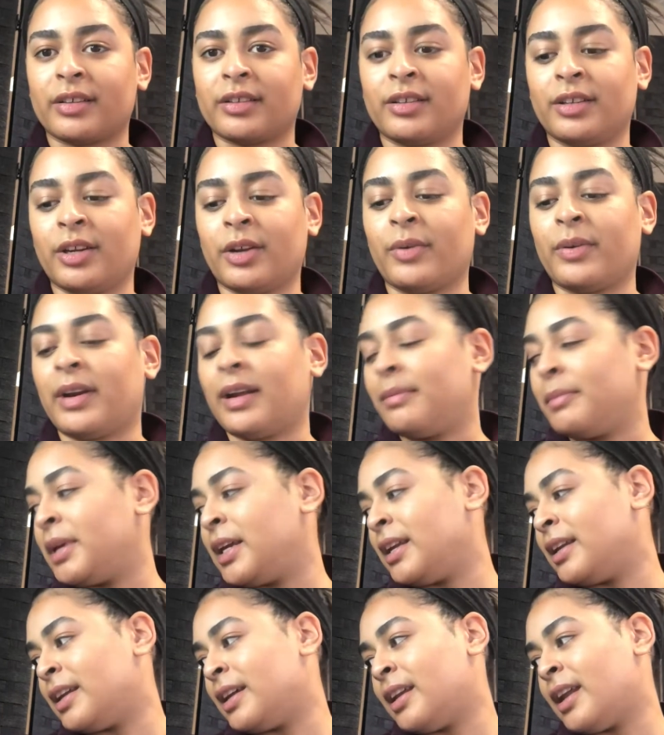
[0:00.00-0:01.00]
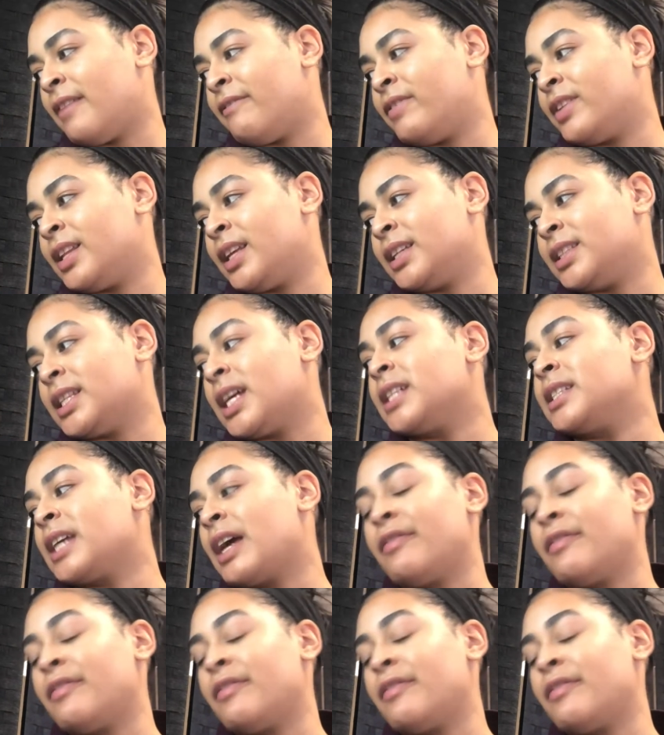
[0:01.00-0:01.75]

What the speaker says: You know what I mean? And I feel like that's